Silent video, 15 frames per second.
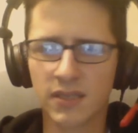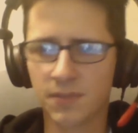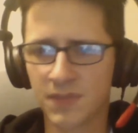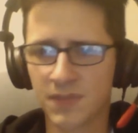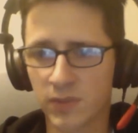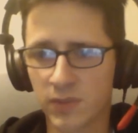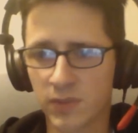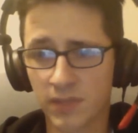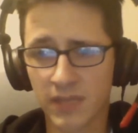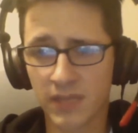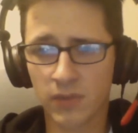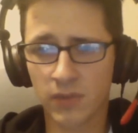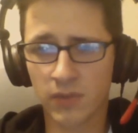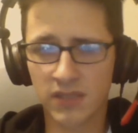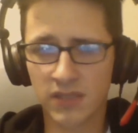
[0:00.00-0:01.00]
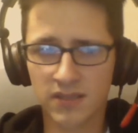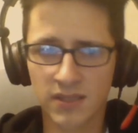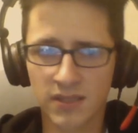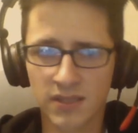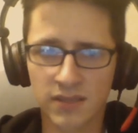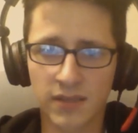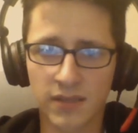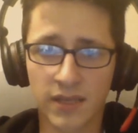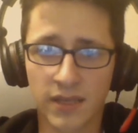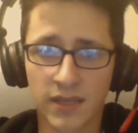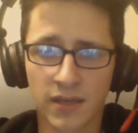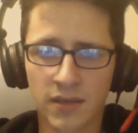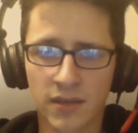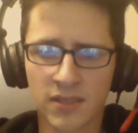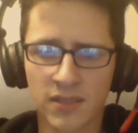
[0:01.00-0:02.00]
So I got back Wednesday,
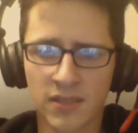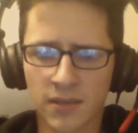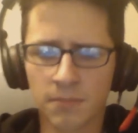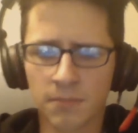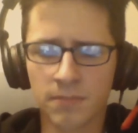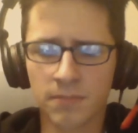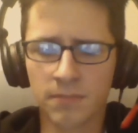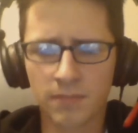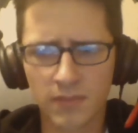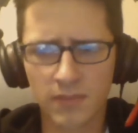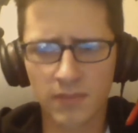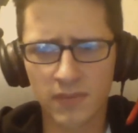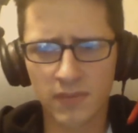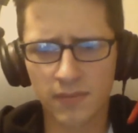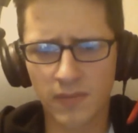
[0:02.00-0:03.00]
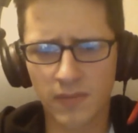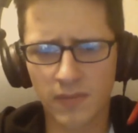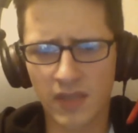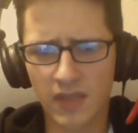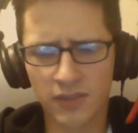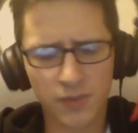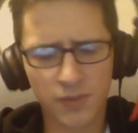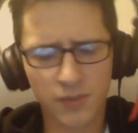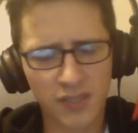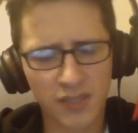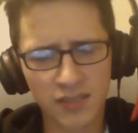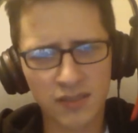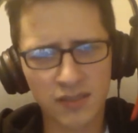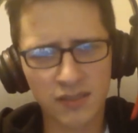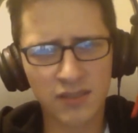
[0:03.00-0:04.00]
and I've just been
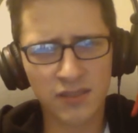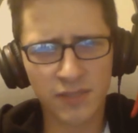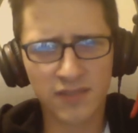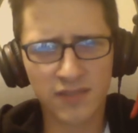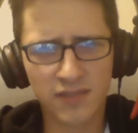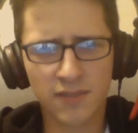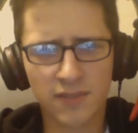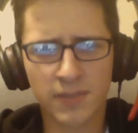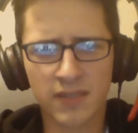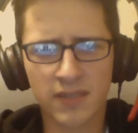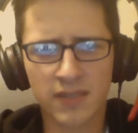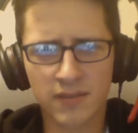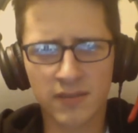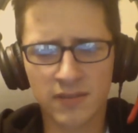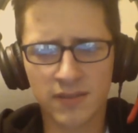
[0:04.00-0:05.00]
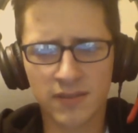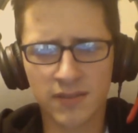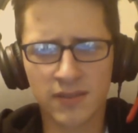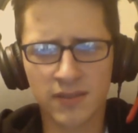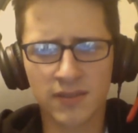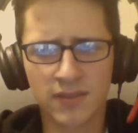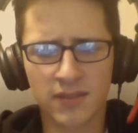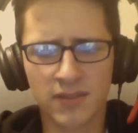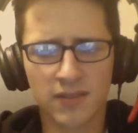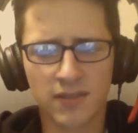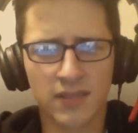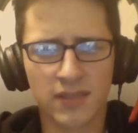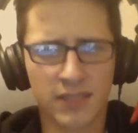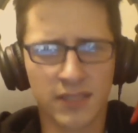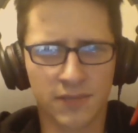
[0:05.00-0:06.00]
kind of easing myself back into
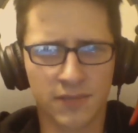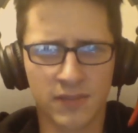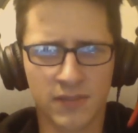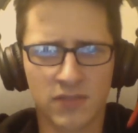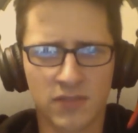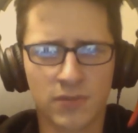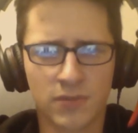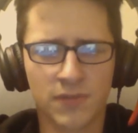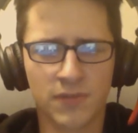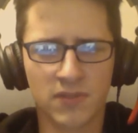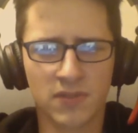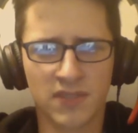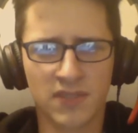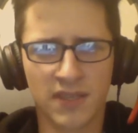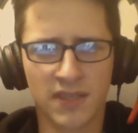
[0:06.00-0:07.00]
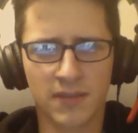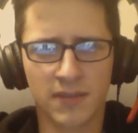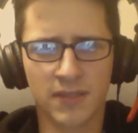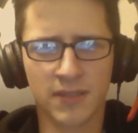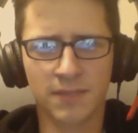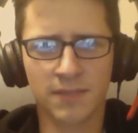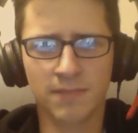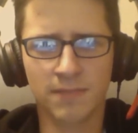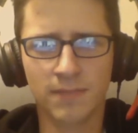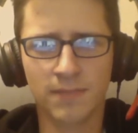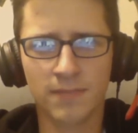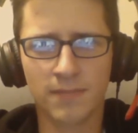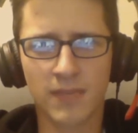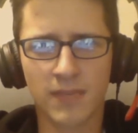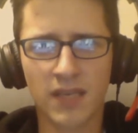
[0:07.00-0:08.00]
life. It sort of feels like imagine
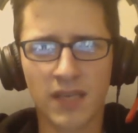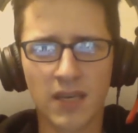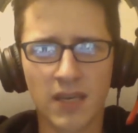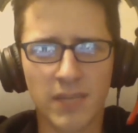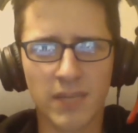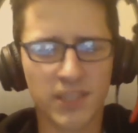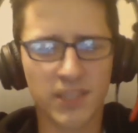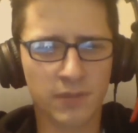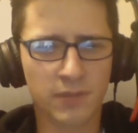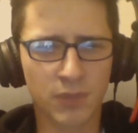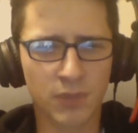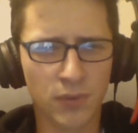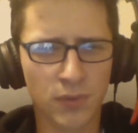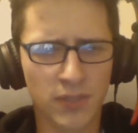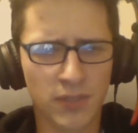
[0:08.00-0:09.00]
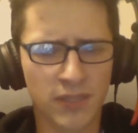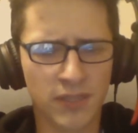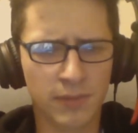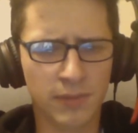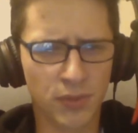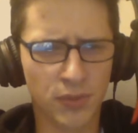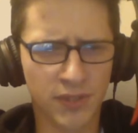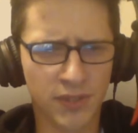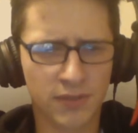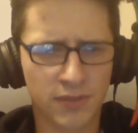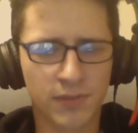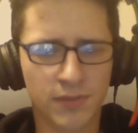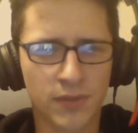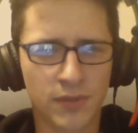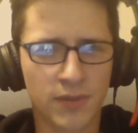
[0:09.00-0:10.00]
rebooting your
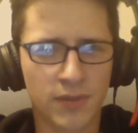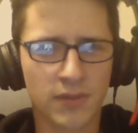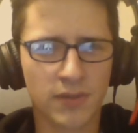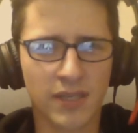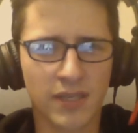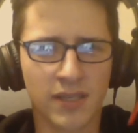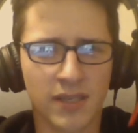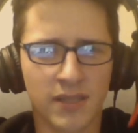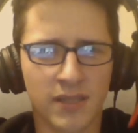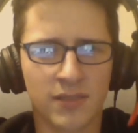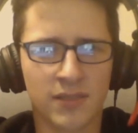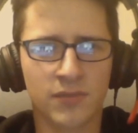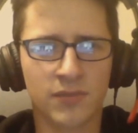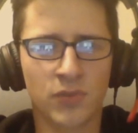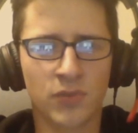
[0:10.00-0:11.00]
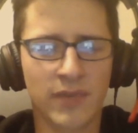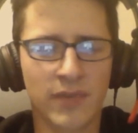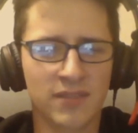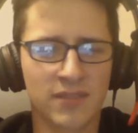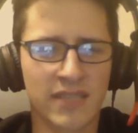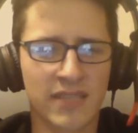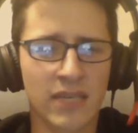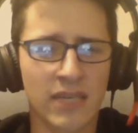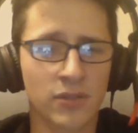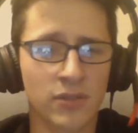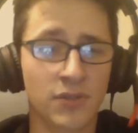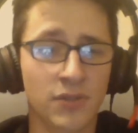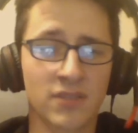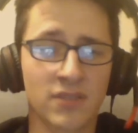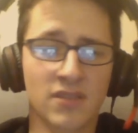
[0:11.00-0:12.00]
computer, and you have to
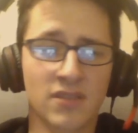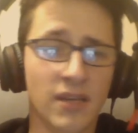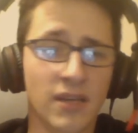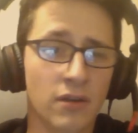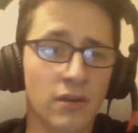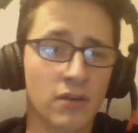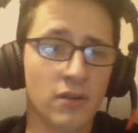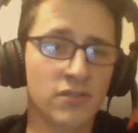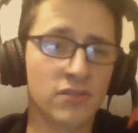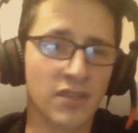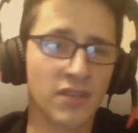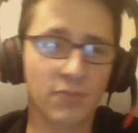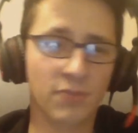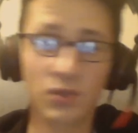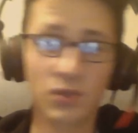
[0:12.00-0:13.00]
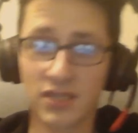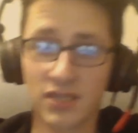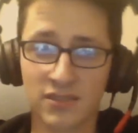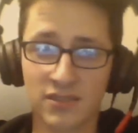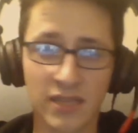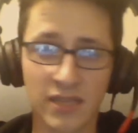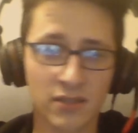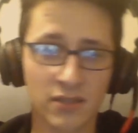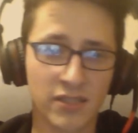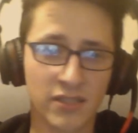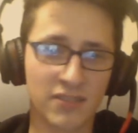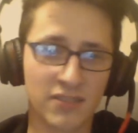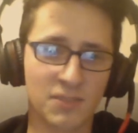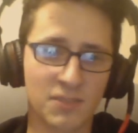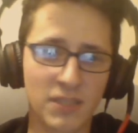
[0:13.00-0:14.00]
download the entire hard drive, but you got to download
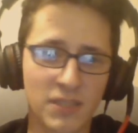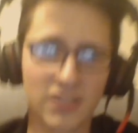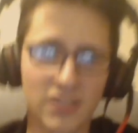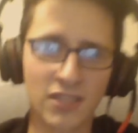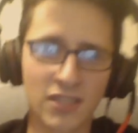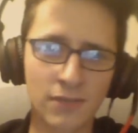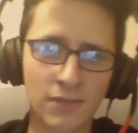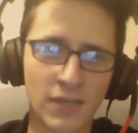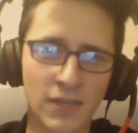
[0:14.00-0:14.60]
at the speed of